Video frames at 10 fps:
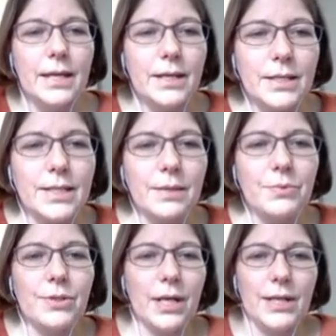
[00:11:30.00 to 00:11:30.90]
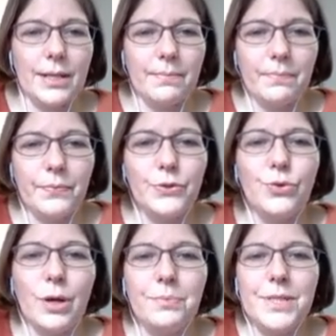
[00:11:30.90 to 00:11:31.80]
Conceptually,
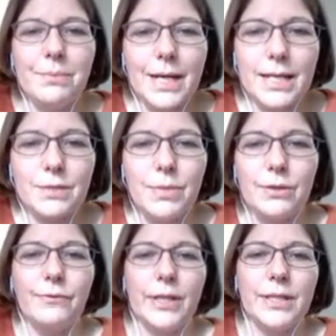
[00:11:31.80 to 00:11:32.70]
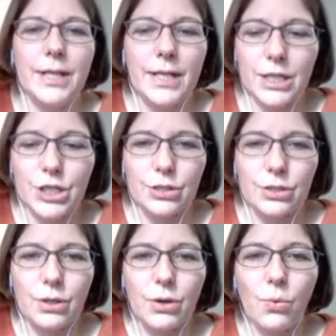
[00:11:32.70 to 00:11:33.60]
to optimize minute
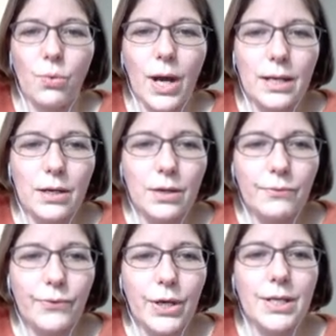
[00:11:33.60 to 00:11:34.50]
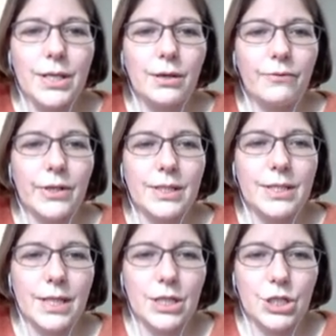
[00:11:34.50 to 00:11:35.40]
ventilation while avoiding
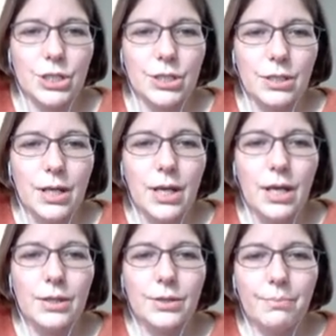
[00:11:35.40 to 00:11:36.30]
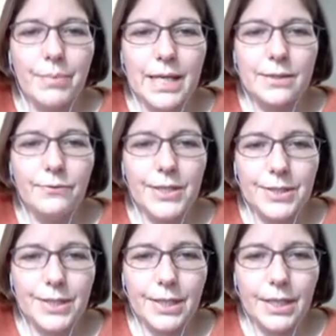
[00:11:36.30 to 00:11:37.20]
overdistension, the best
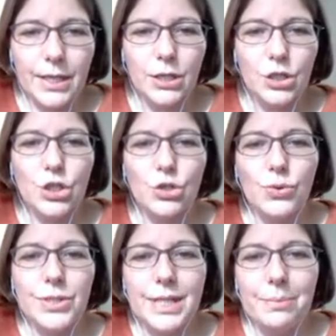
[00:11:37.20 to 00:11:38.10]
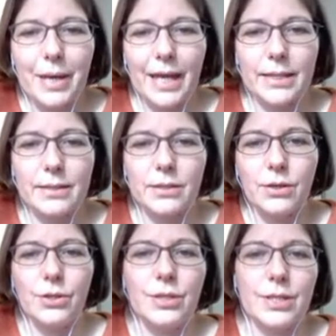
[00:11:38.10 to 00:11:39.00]
VT should depend
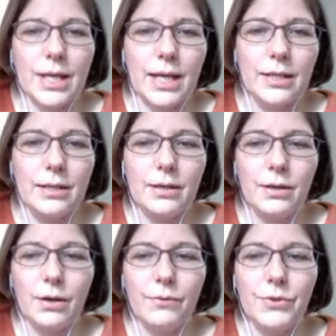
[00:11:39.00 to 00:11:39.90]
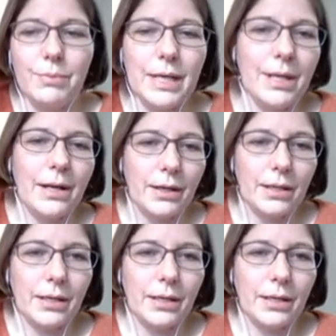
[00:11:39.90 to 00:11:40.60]
on the side of the baby lung.